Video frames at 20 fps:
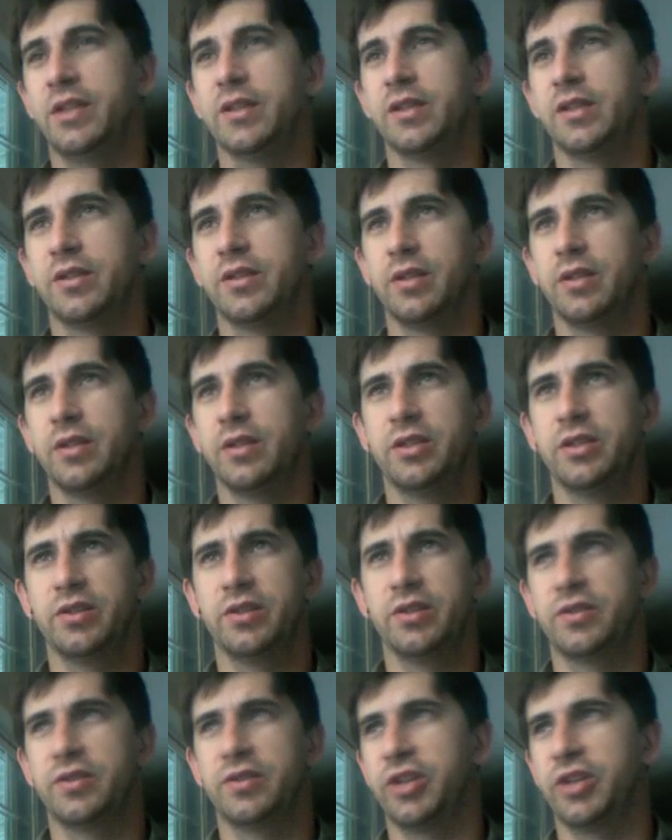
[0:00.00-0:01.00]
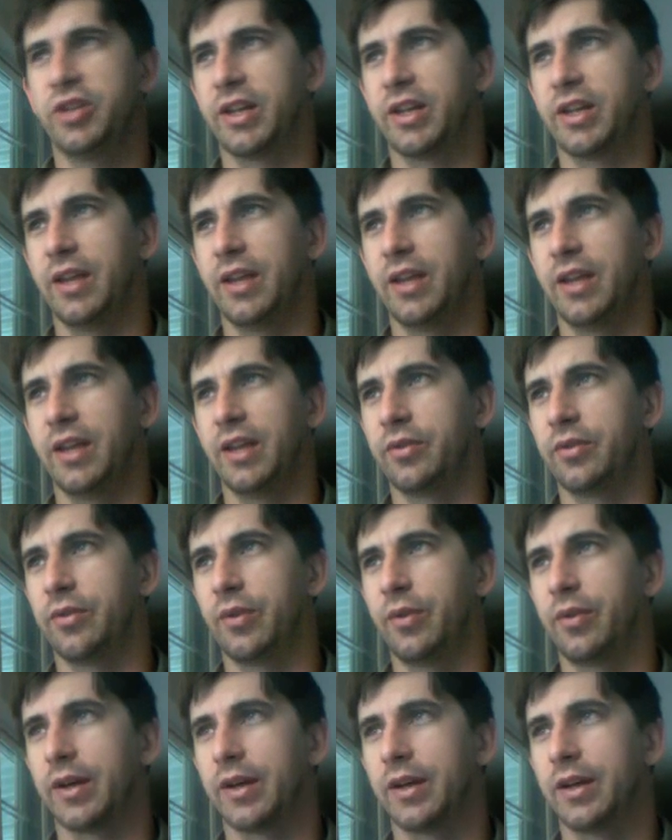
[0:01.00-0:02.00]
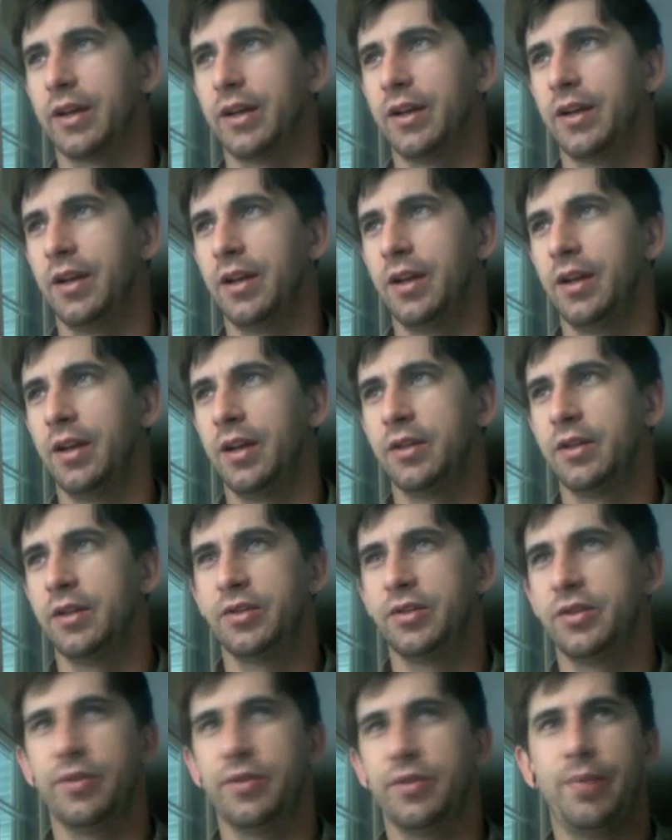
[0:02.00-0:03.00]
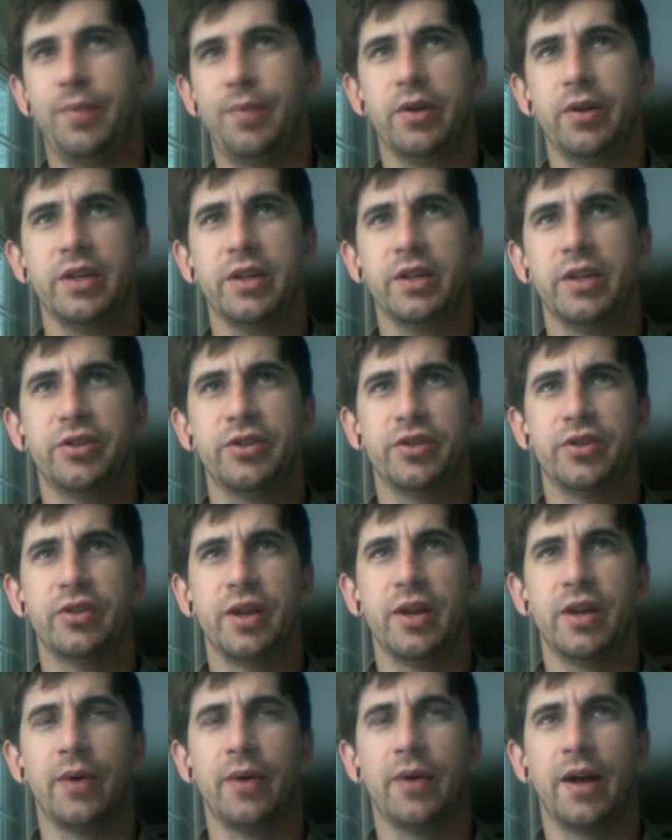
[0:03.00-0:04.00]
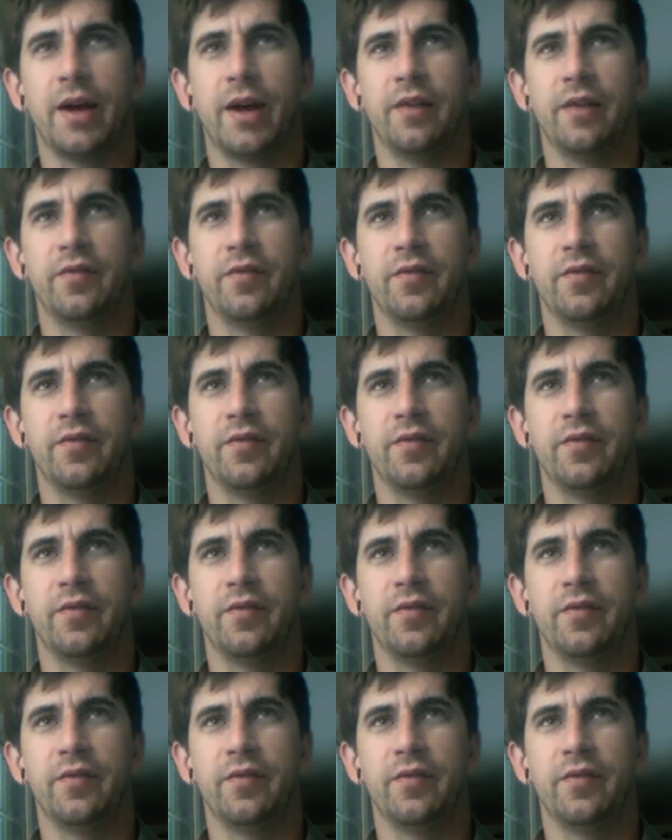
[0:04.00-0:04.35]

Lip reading: So let's just check that real quick. So the party should now have,